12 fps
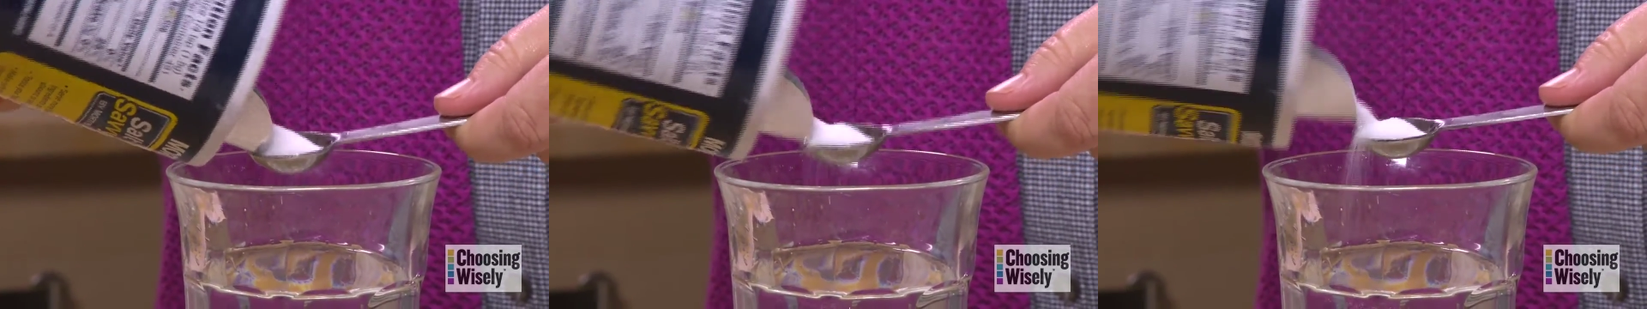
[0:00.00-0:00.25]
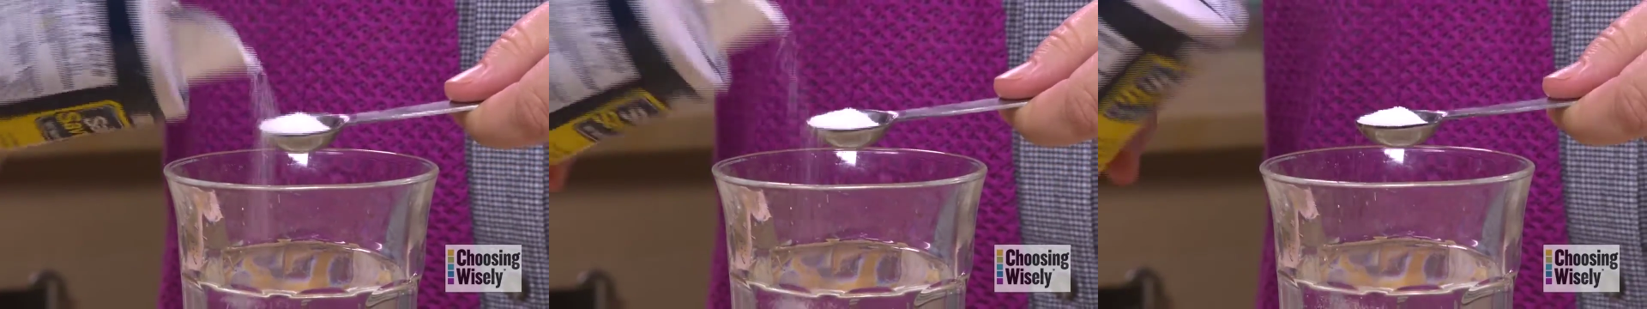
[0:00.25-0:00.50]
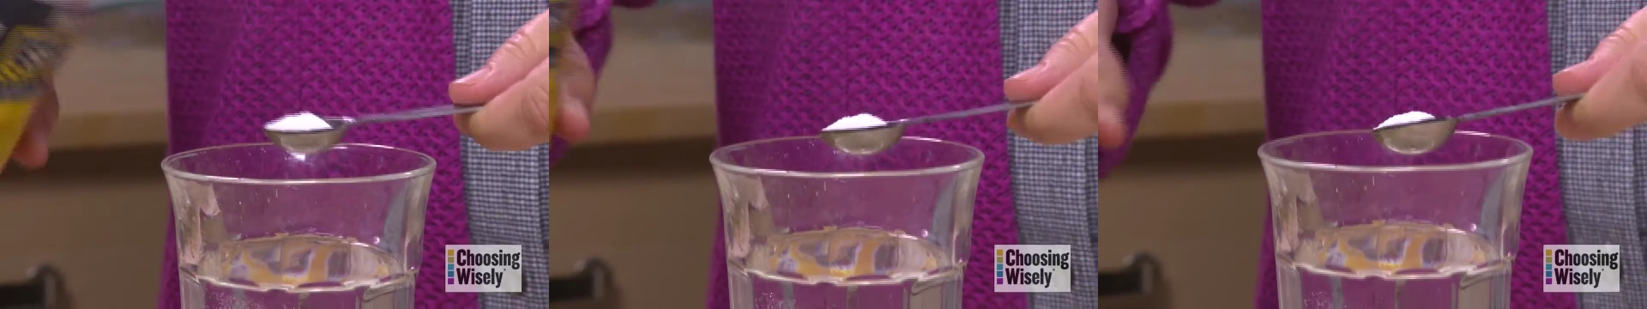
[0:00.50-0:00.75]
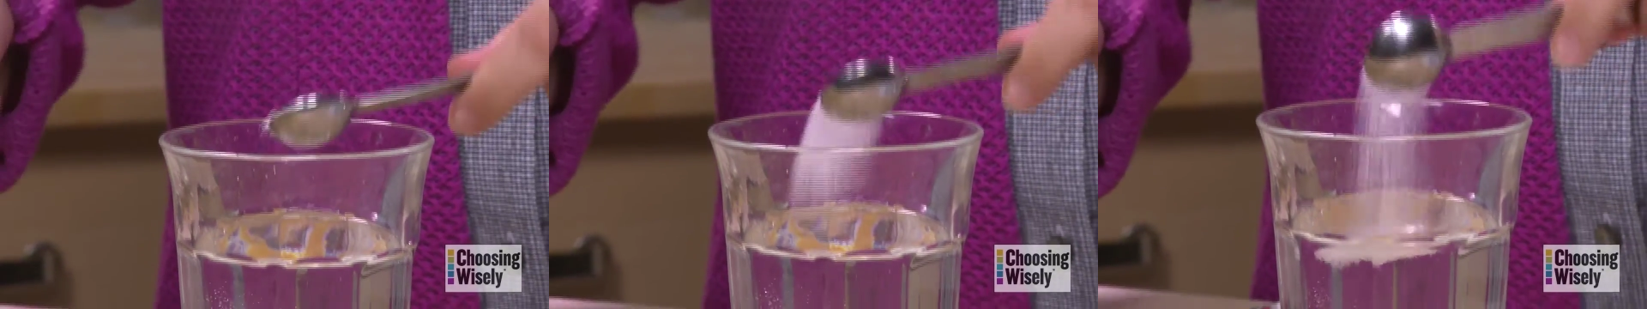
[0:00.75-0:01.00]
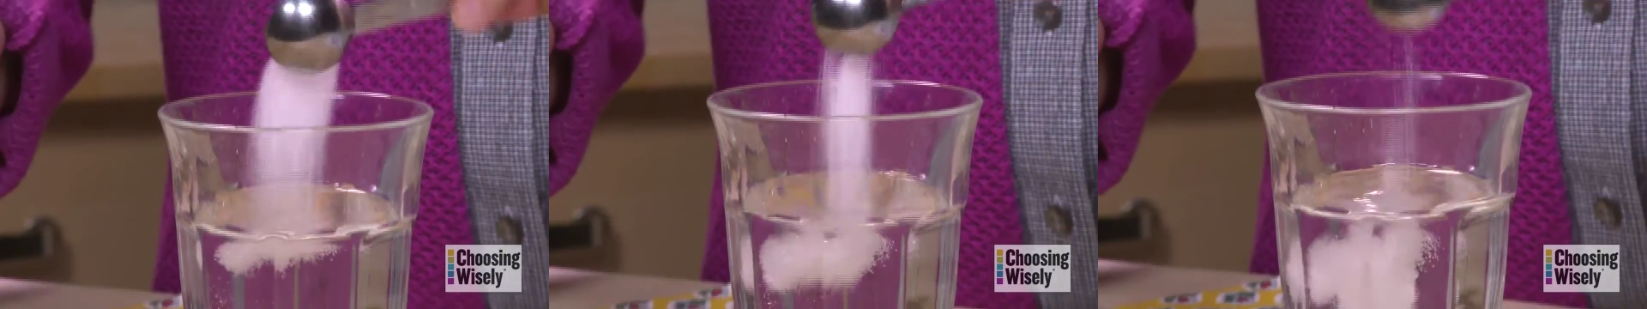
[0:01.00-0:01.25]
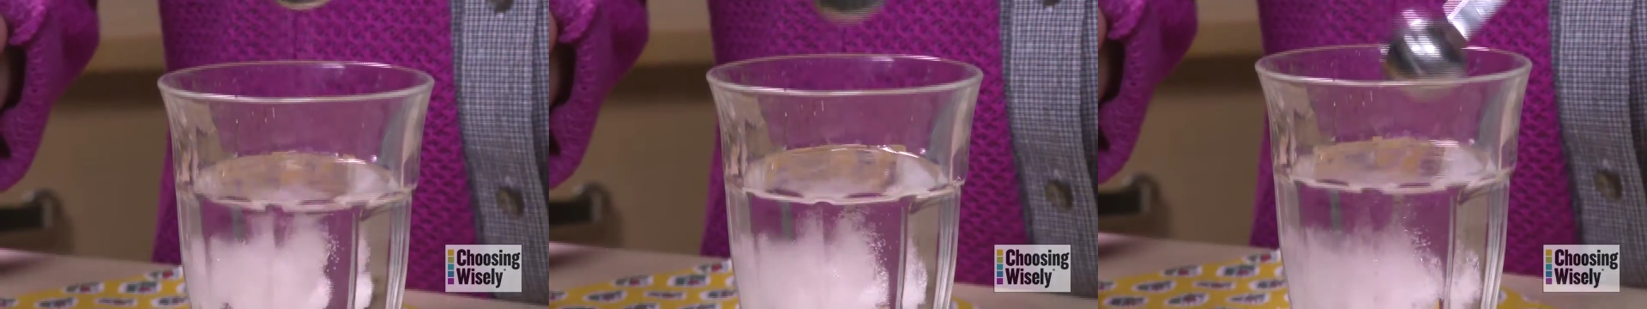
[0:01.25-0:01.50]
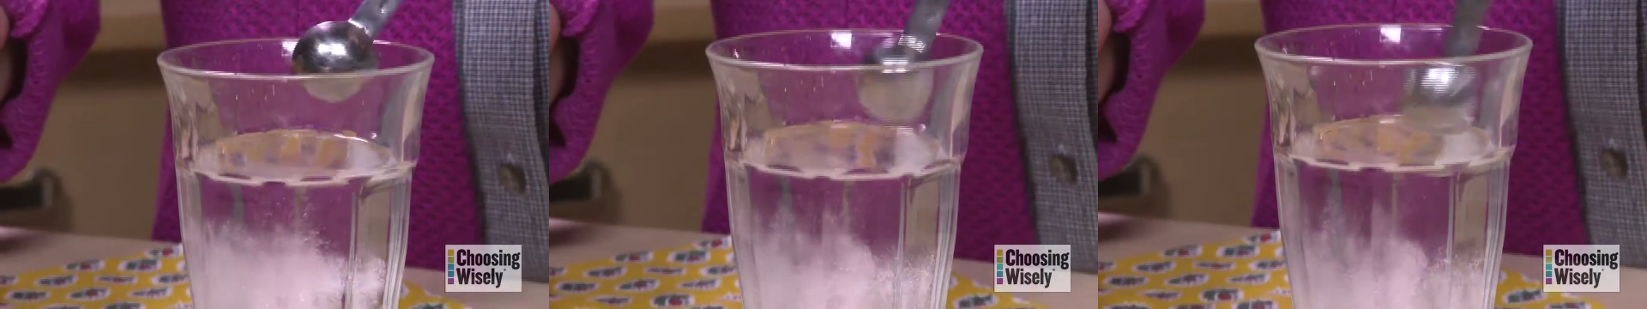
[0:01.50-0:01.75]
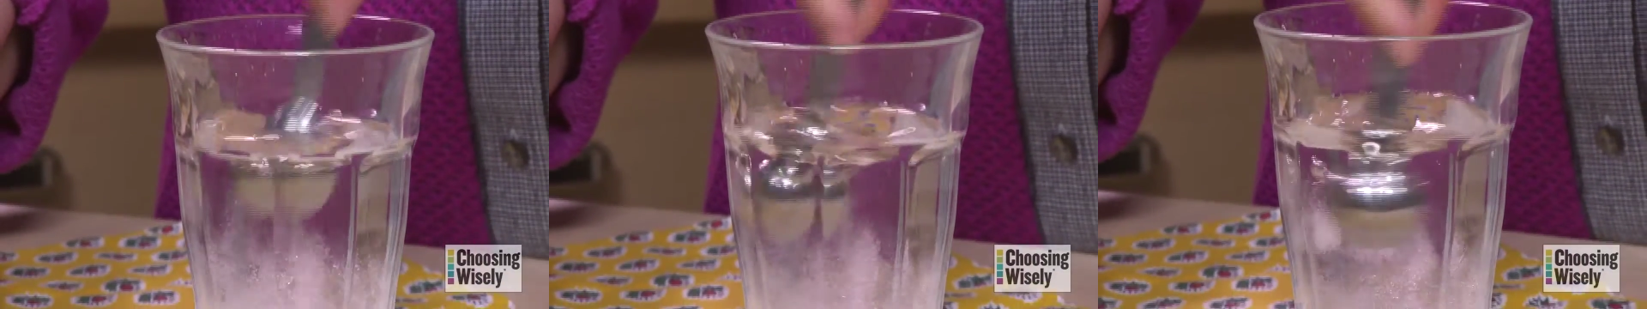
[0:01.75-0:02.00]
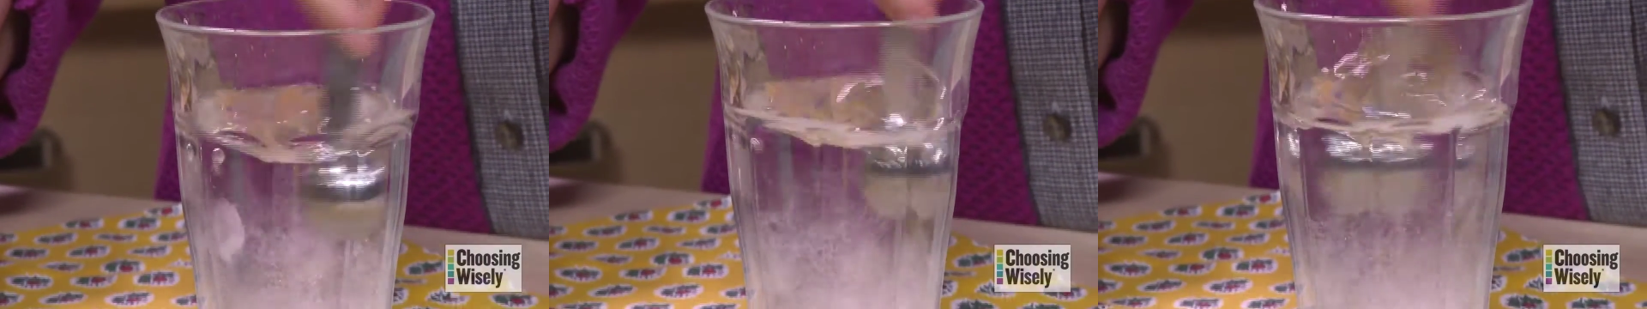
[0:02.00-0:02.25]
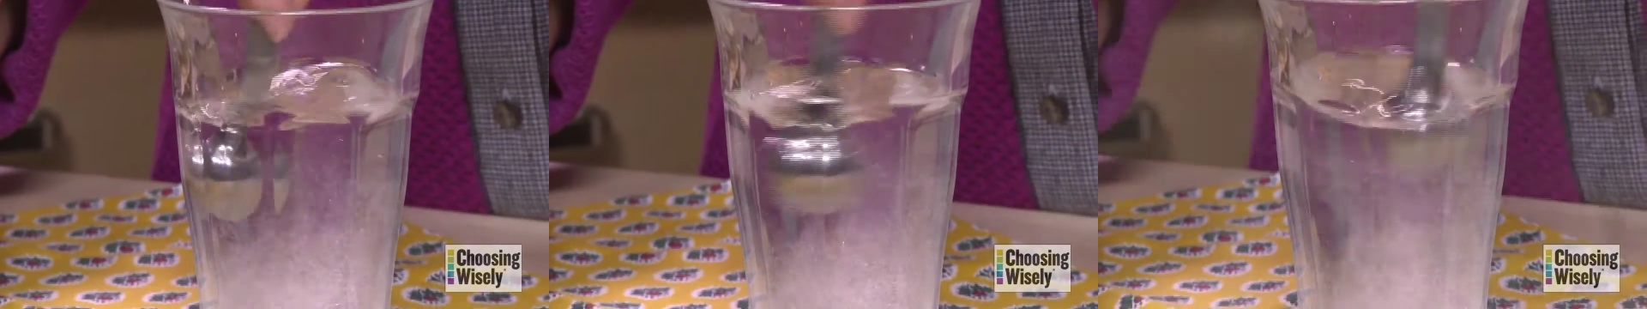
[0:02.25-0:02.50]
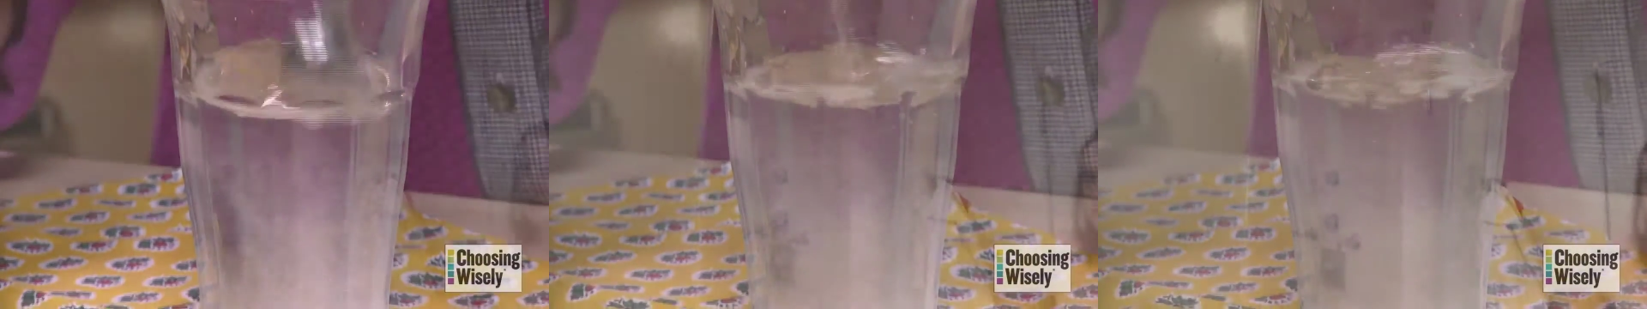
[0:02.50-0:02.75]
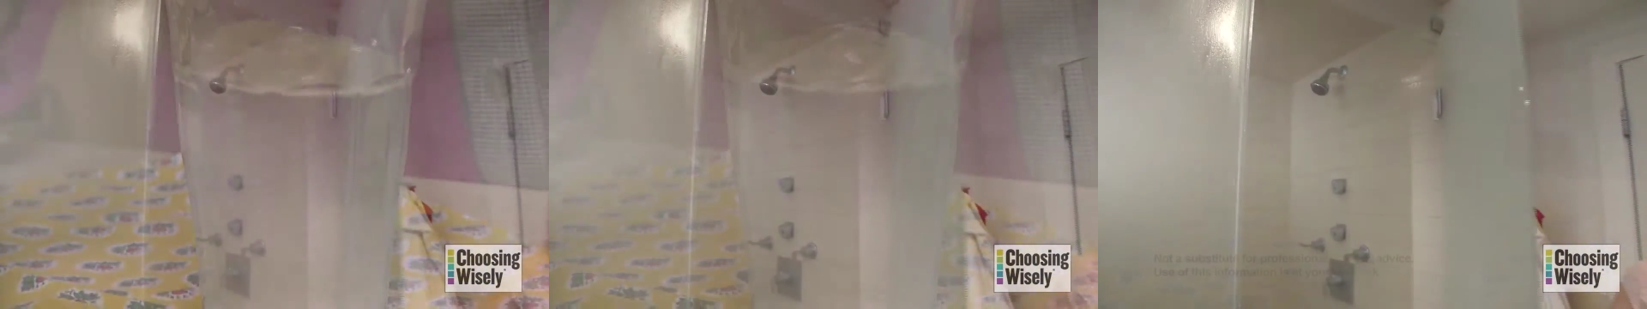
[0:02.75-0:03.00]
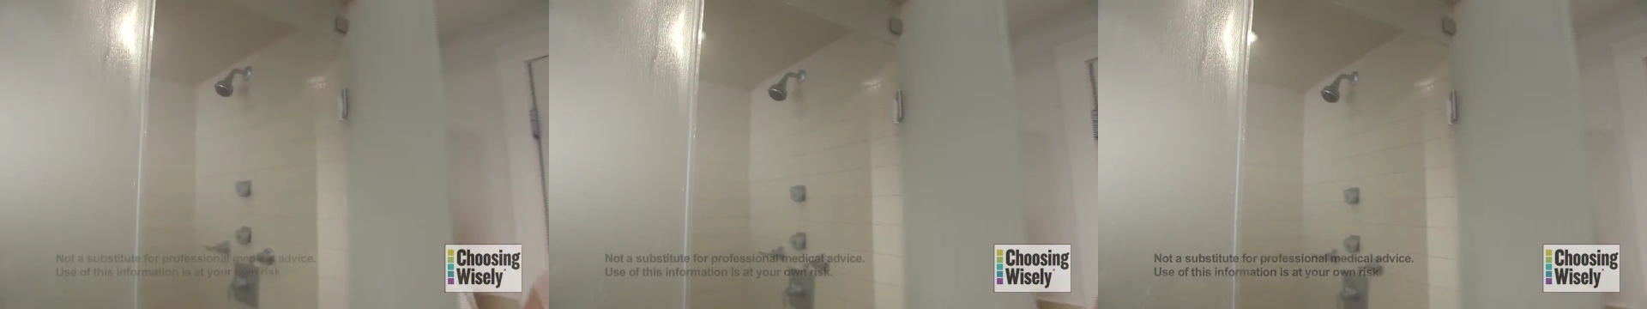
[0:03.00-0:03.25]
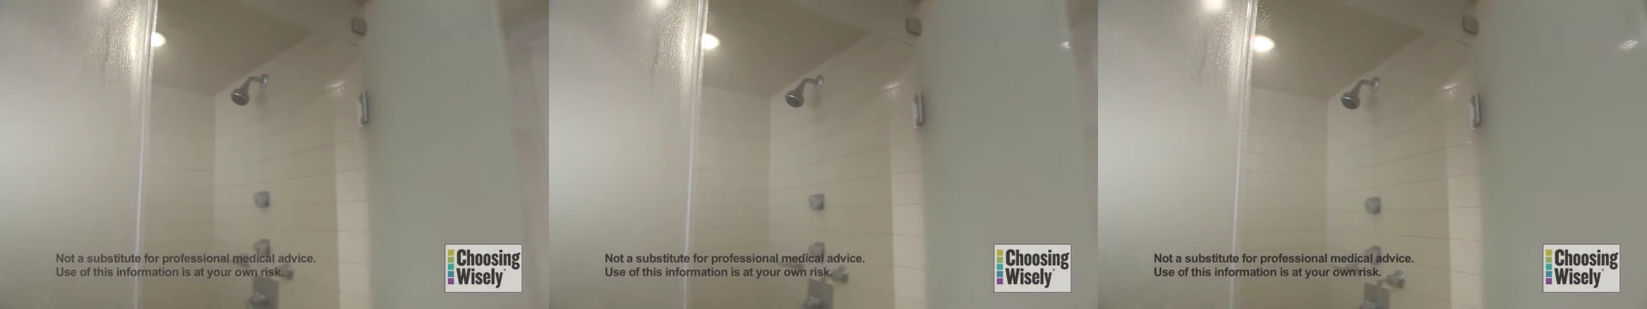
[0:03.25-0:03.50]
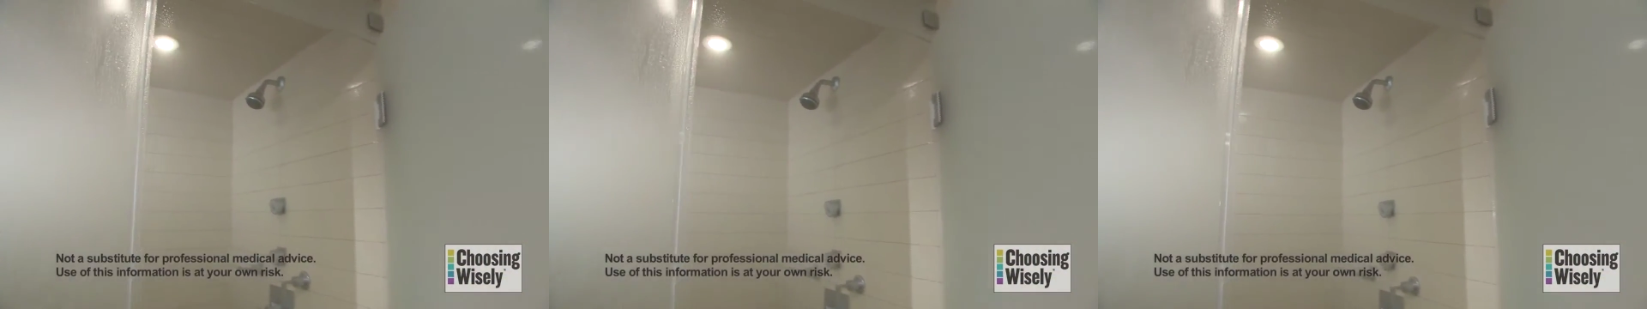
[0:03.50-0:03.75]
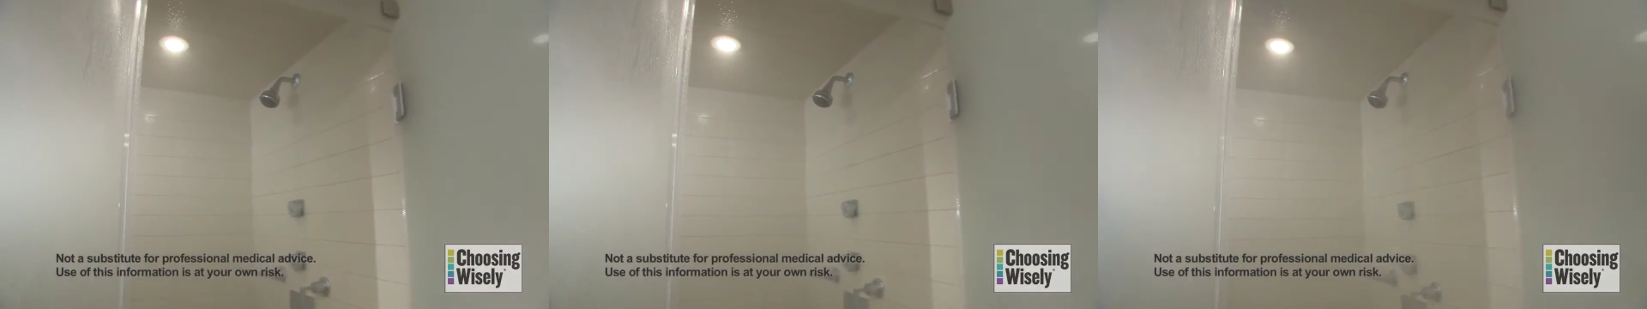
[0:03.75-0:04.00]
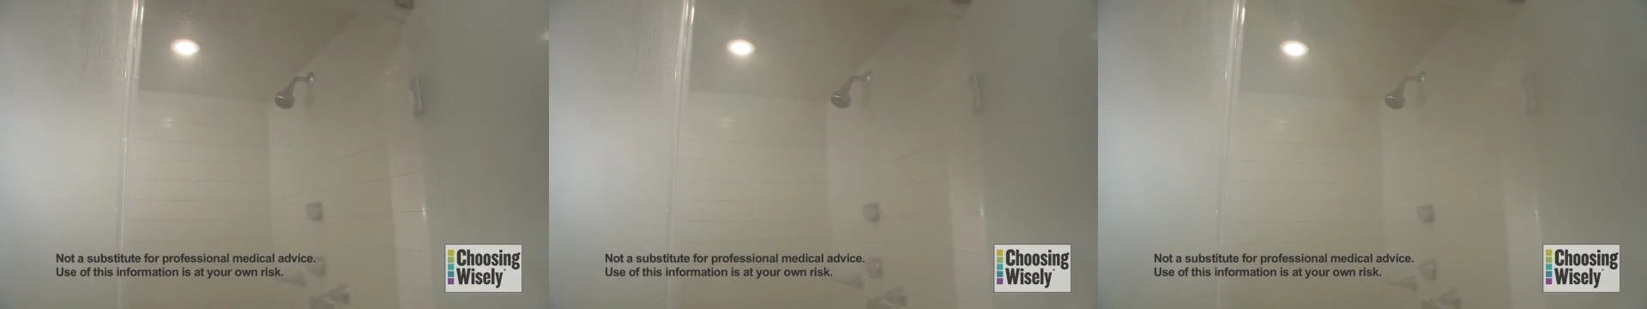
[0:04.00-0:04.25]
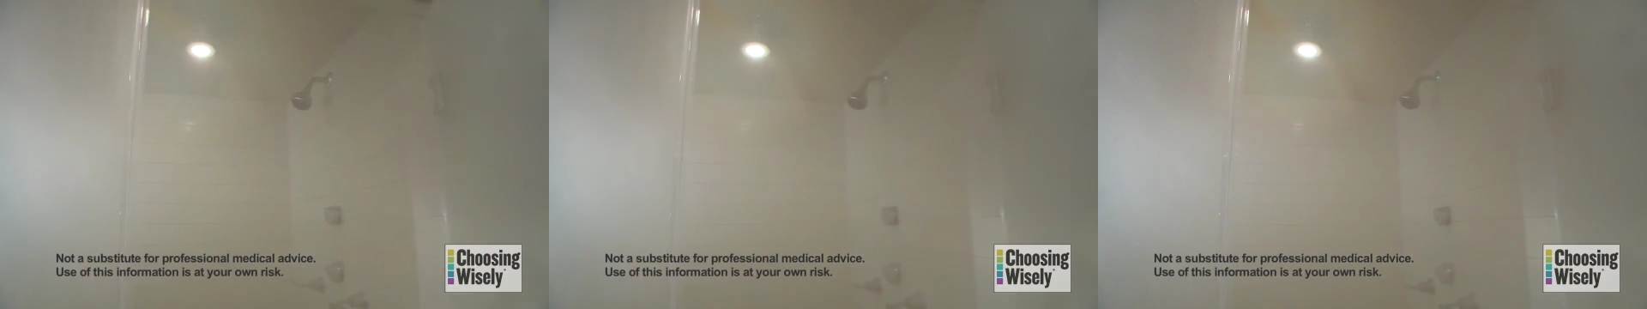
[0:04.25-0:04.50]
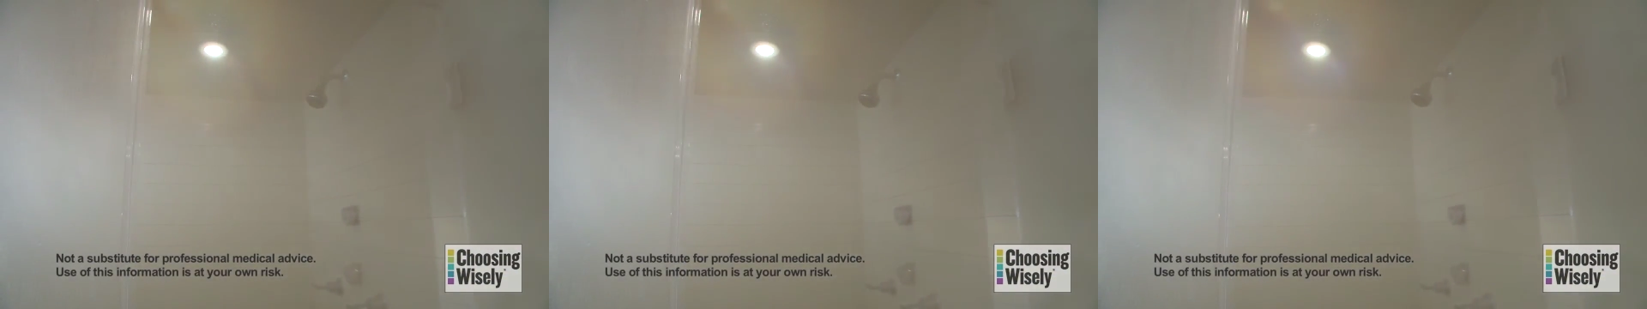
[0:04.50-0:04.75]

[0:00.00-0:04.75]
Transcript: [unreadable: no face in view]